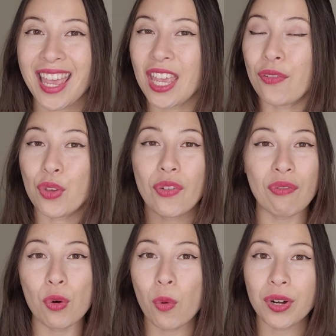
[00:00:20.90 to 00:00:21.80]
If you've
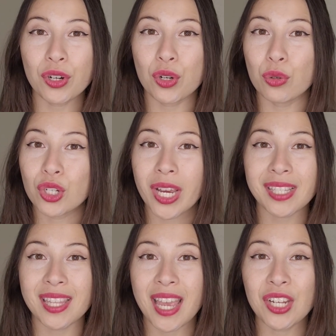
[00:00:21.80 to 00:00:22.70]
ever wondered who
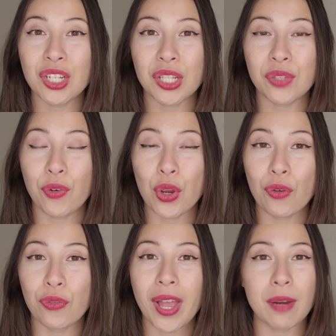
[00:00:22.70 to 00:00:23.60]
checks the engines for
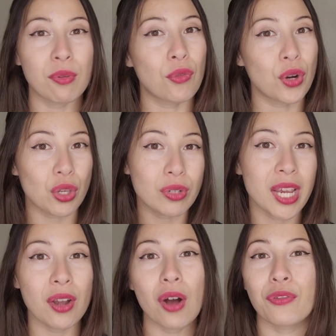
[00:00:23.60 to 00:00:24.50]
your flight before you
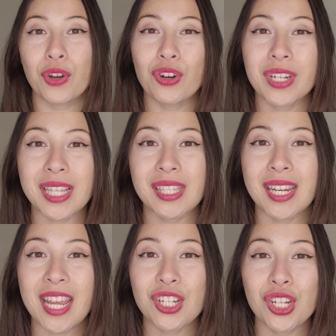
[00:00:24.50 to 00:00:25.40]
take off for your
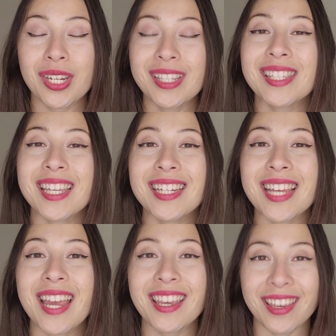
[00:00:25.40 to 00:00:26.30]
destination,
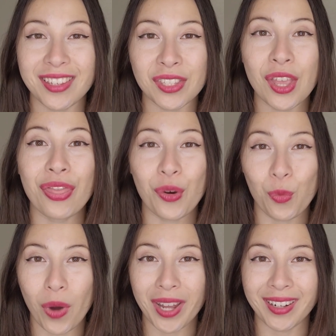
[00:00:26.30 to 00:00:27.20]
SeaTec is the
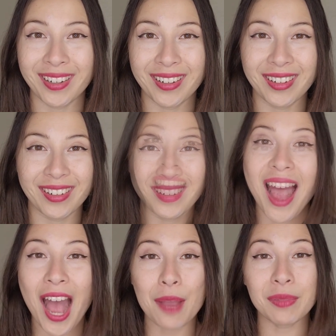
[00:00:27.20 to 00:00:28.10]
one.
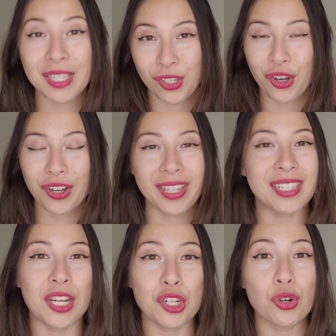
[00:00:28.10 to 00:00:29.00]
I'm Liz Cook,
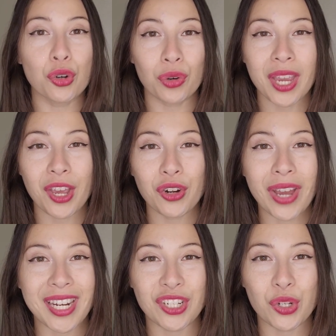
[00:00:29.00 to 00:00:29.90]
digital creator
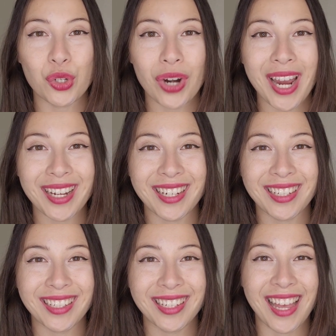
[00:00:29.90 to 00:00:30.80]
at IssueTrack.
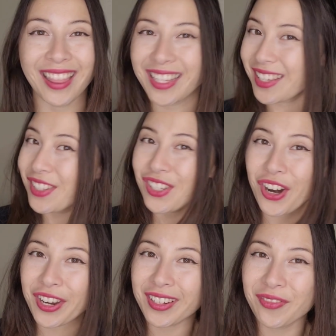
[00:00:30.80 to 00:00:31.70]
Let's get
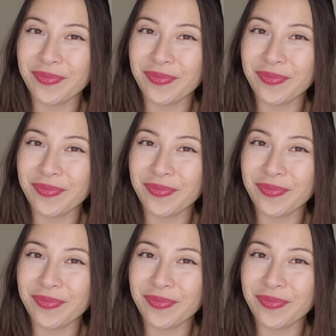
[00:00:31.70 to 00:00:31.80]
started.